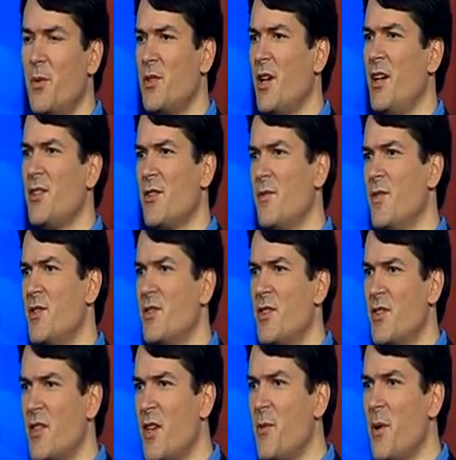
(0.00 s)
Josh, if it's the
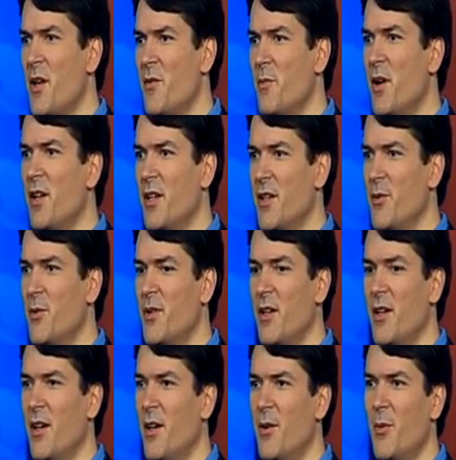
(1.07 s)
same amount of money,
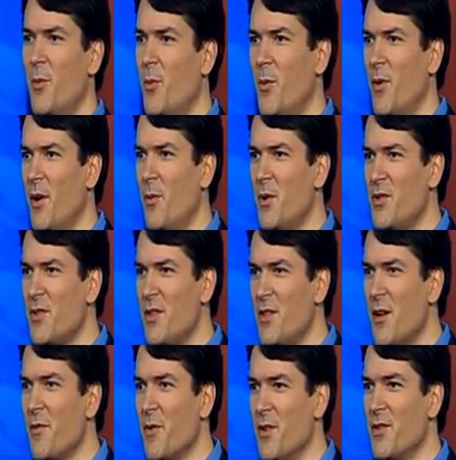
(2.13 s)
what's the
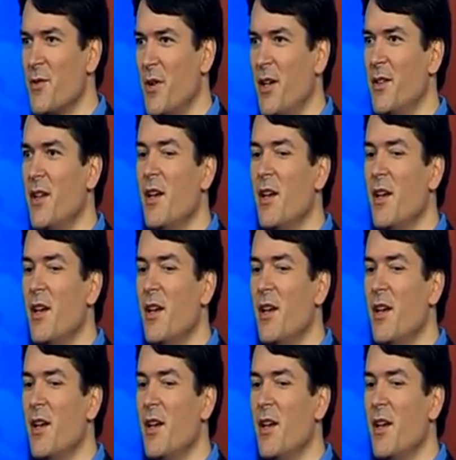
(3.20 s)
difference, right?